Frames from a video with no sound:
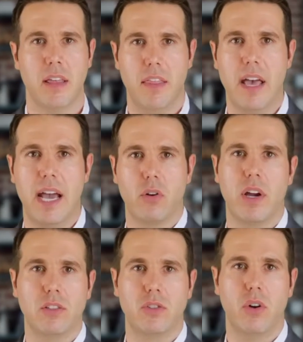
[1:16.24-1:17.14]
That
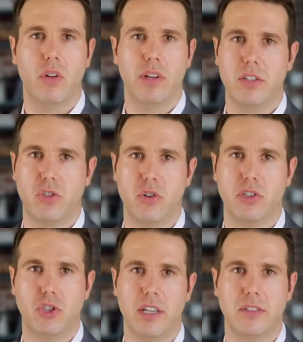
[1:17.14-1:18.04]
grand total is your
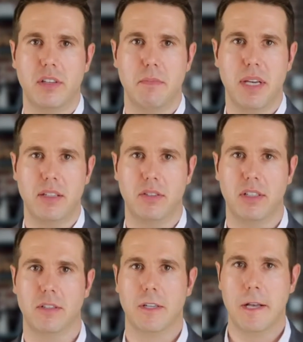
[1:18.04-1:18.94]
adjusted
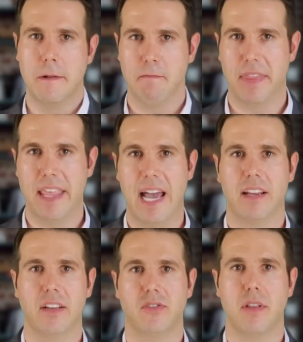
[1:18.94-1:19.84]
basis.
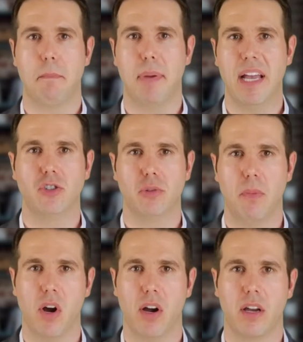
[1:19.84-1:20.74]
That is the
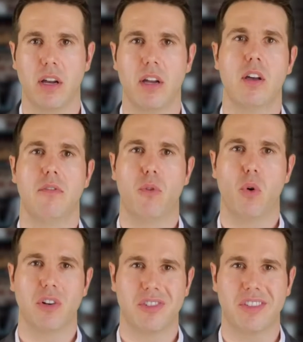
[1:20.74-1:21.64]
benchmark
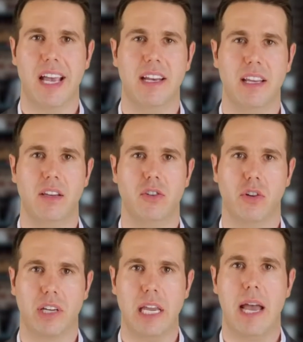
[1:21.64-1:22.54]
for setting
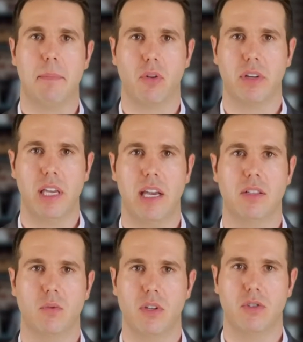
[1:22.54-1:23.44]
your capital
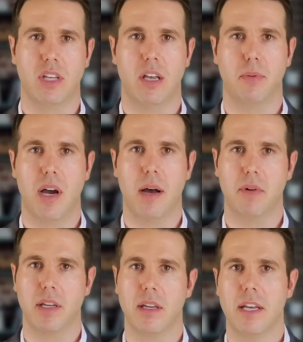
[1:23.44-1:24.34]
gains when you sell
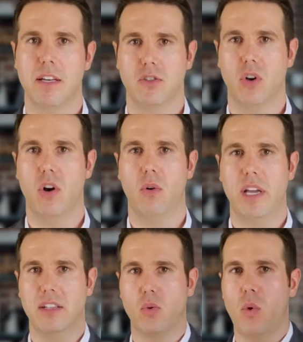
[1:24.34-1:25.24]
property. So
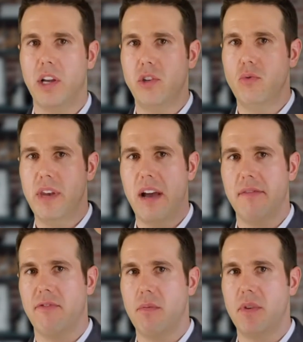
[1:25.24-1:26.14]
it's what you
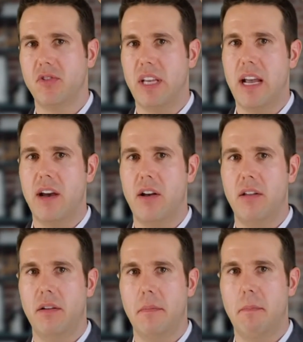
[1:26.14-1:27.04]
net from the sale